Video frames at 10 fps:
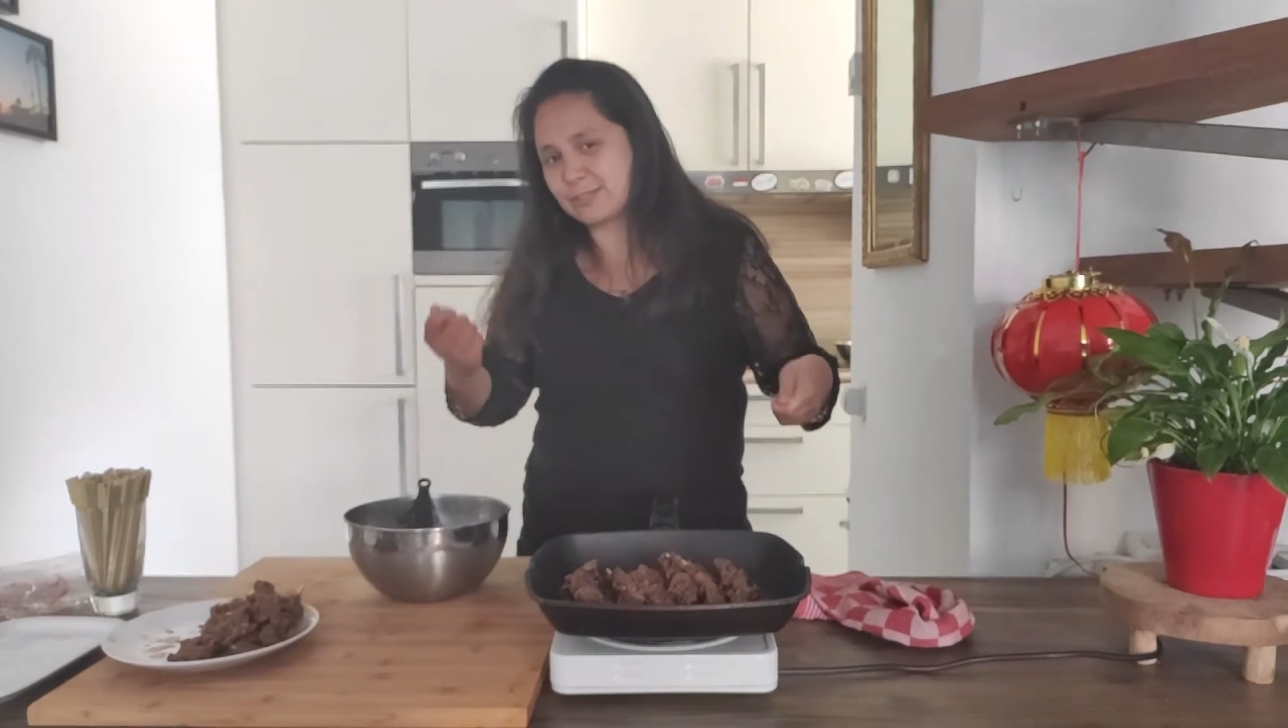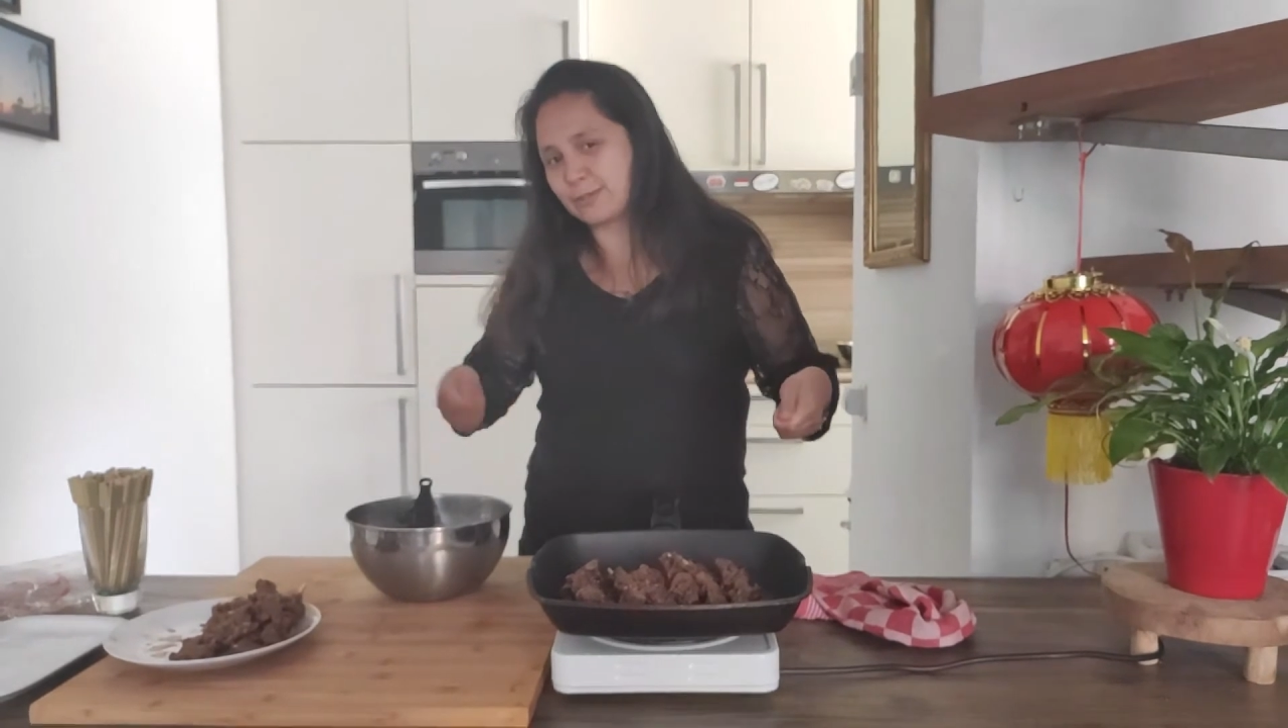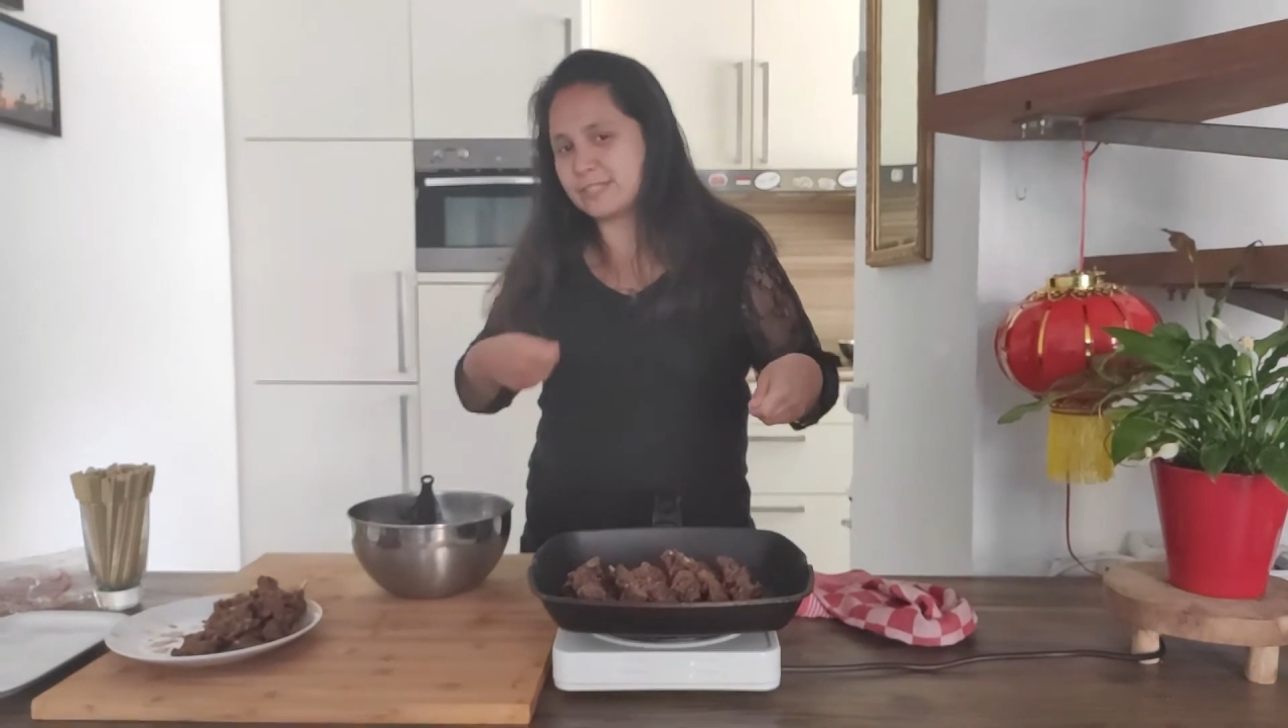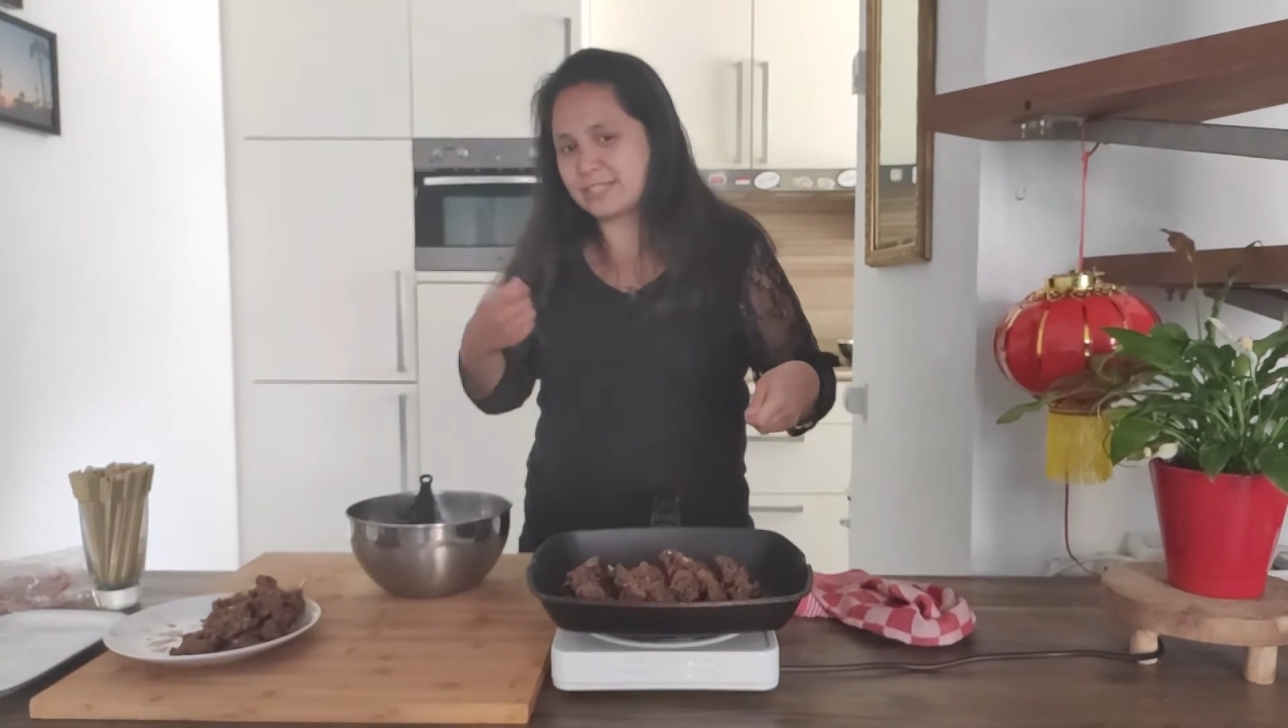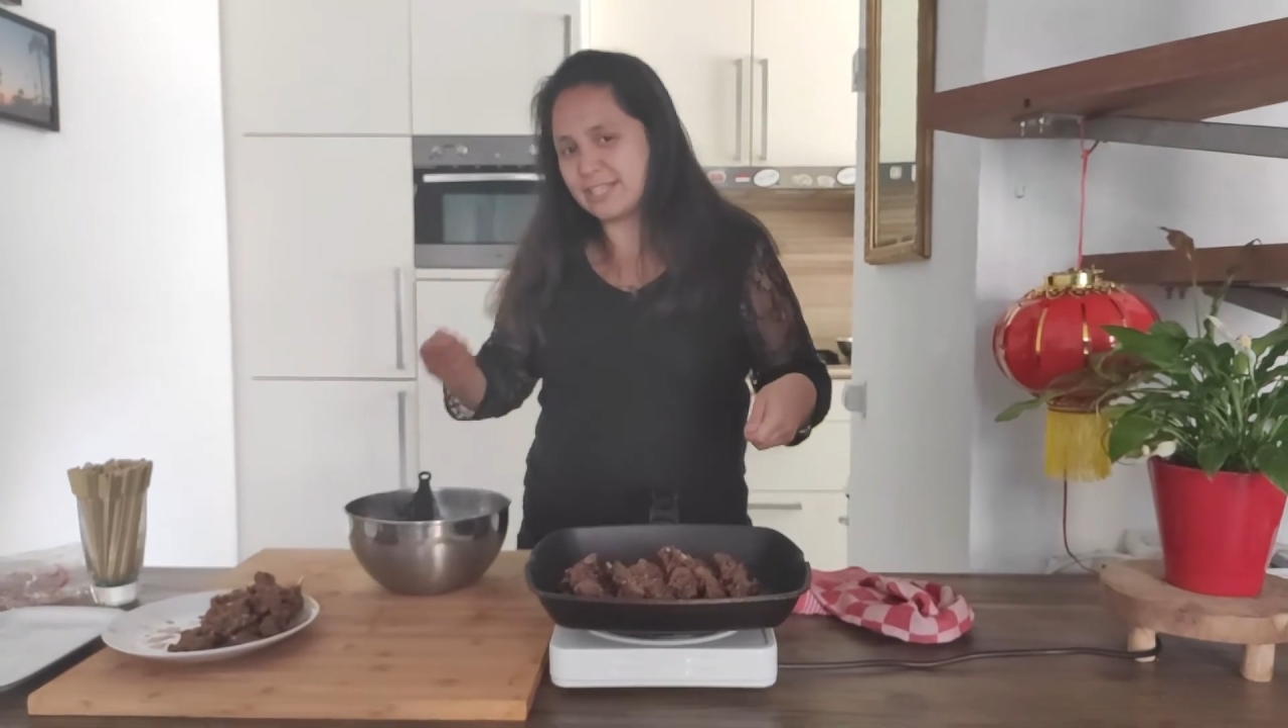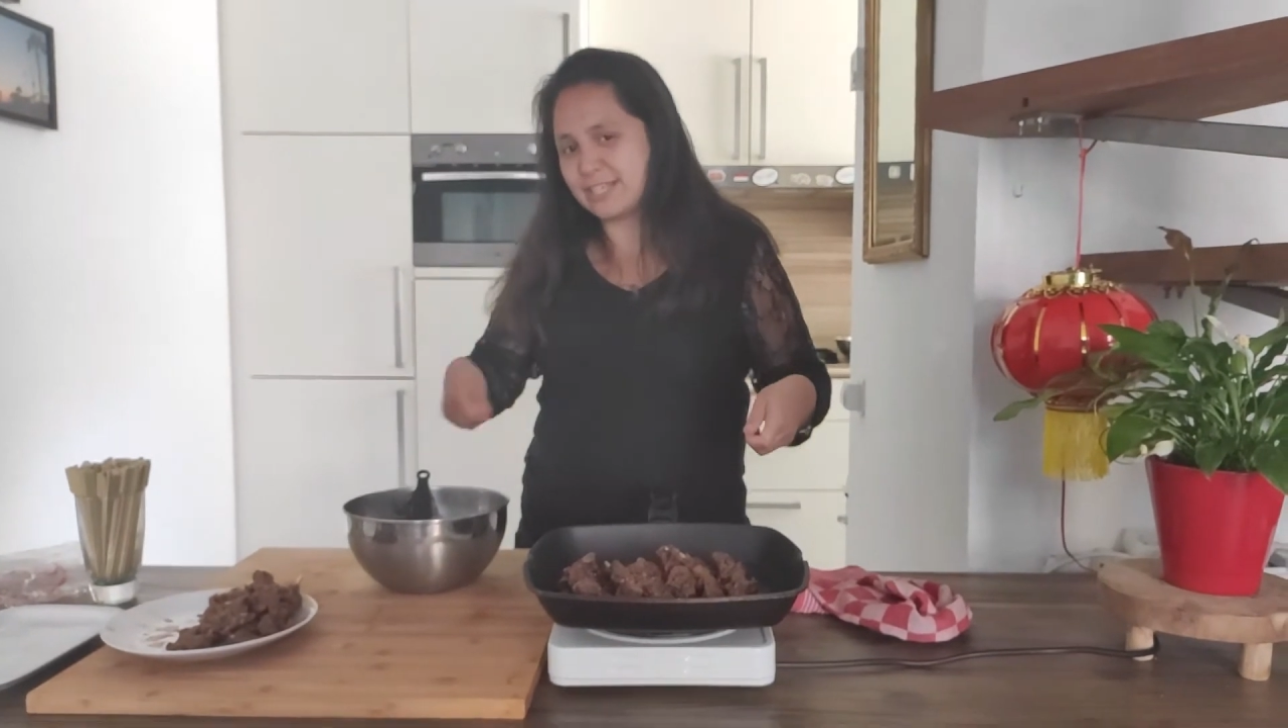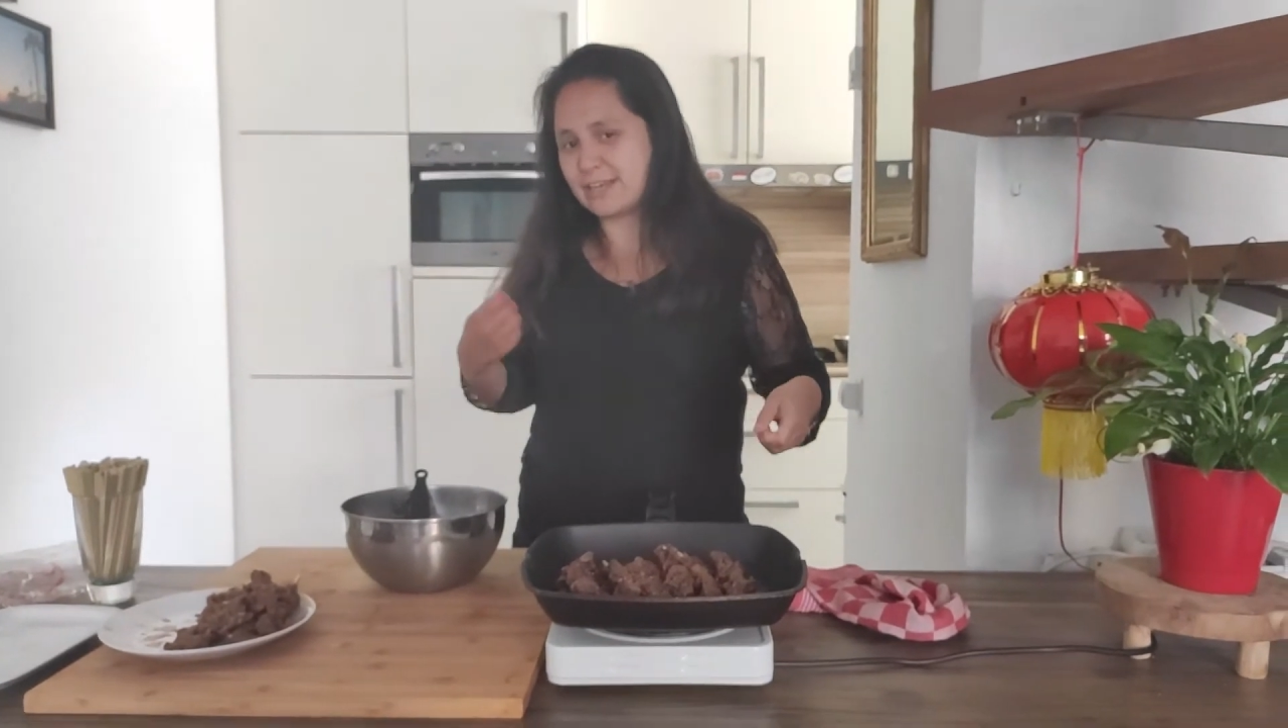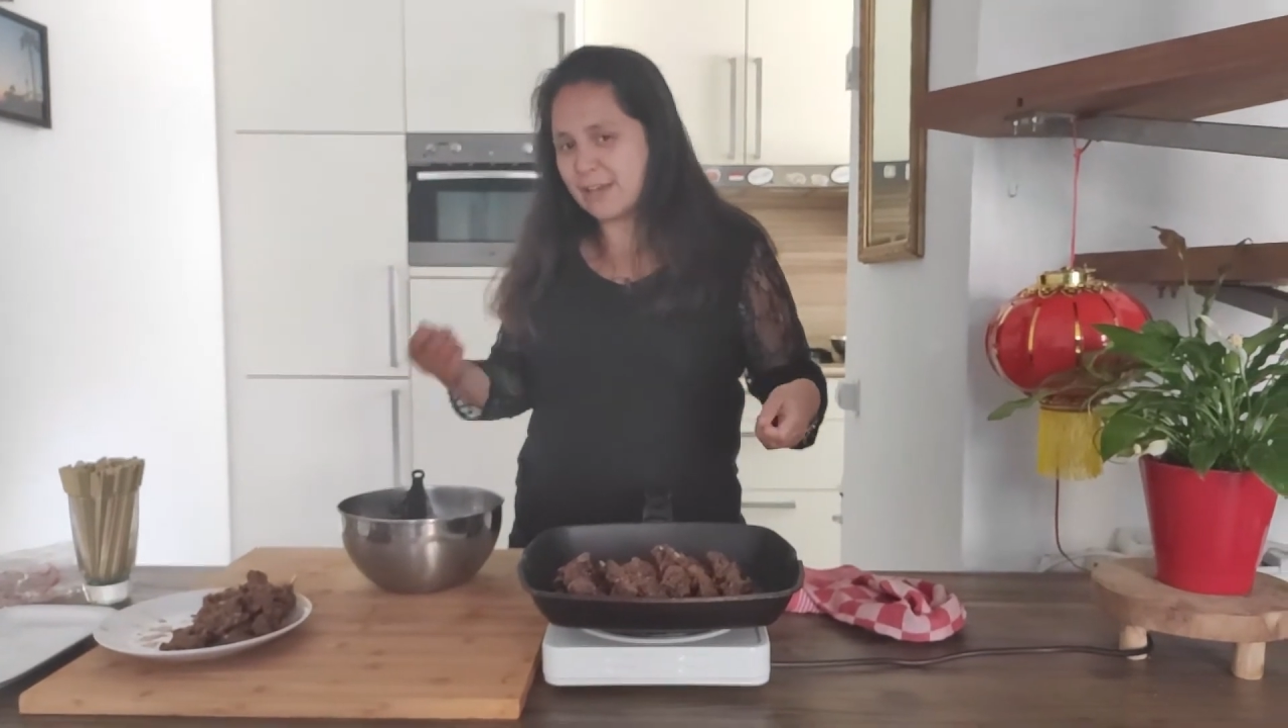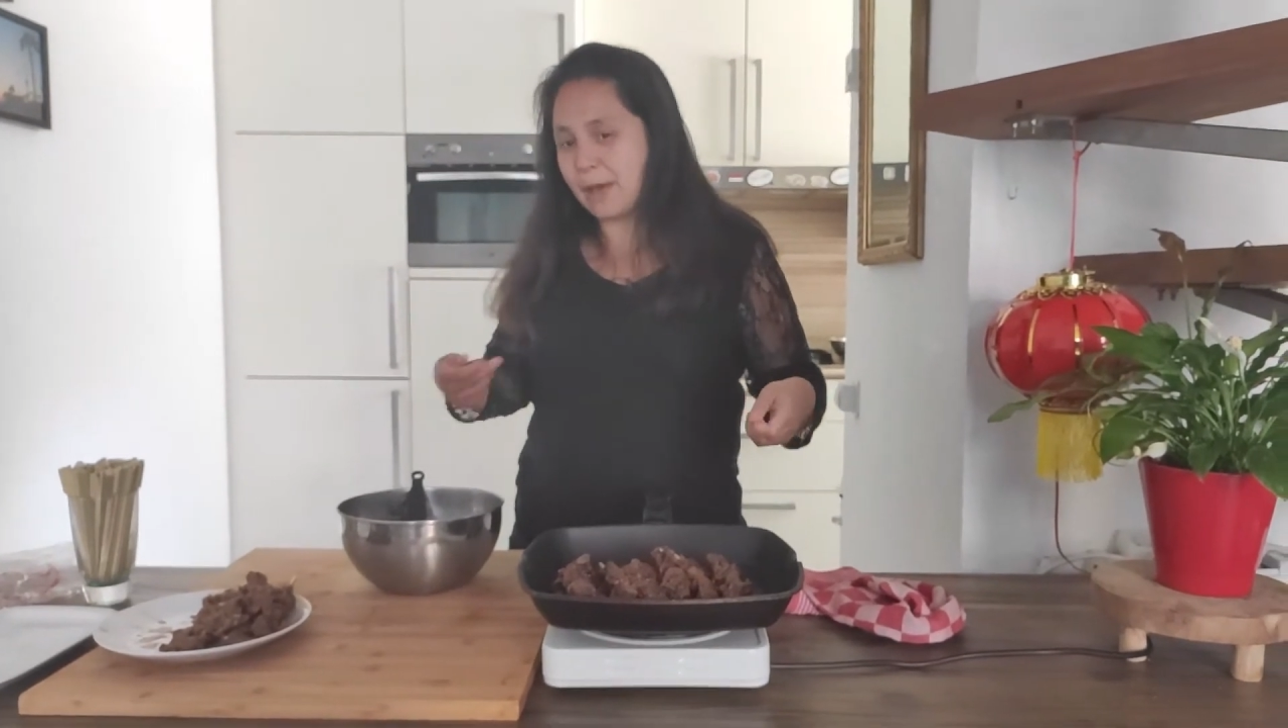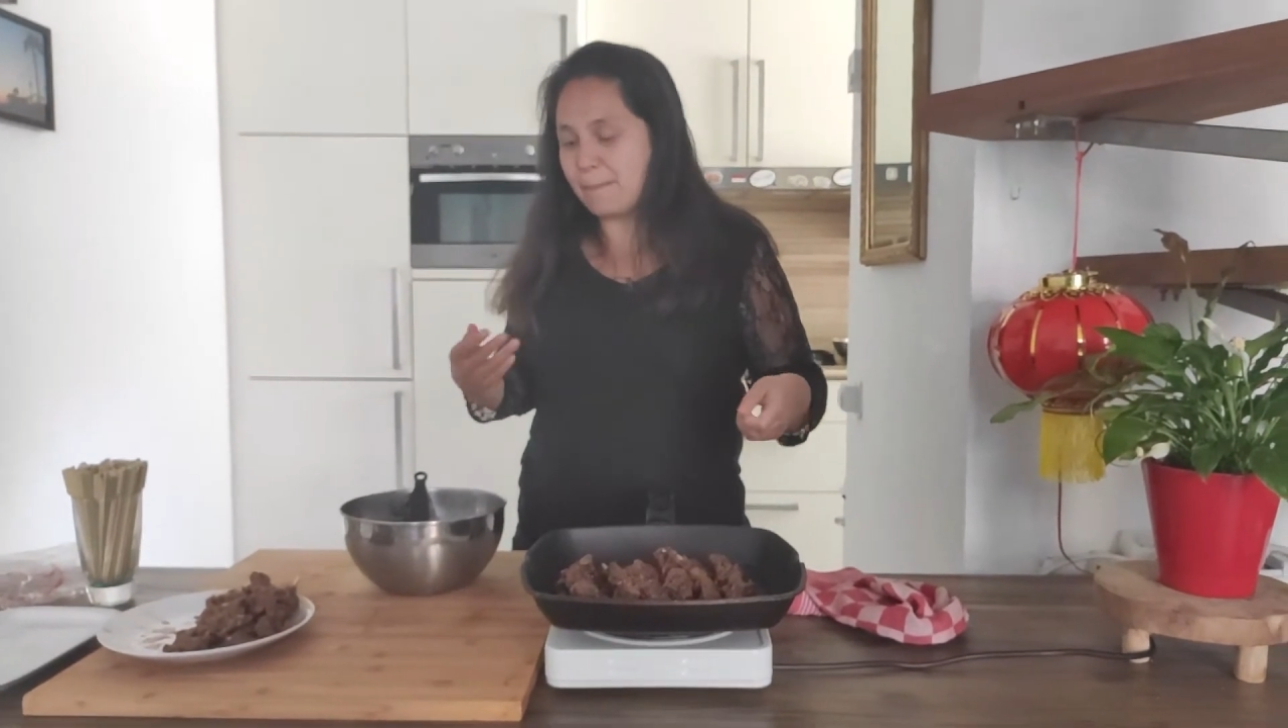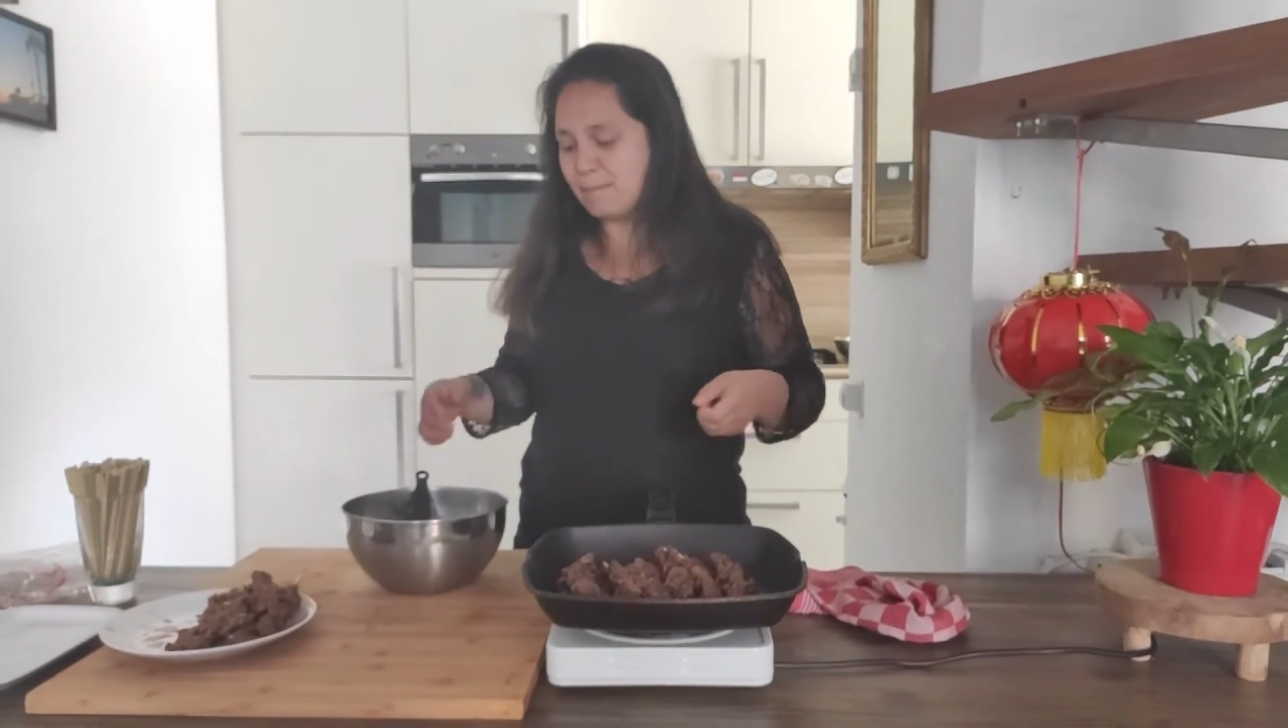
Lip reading: saucy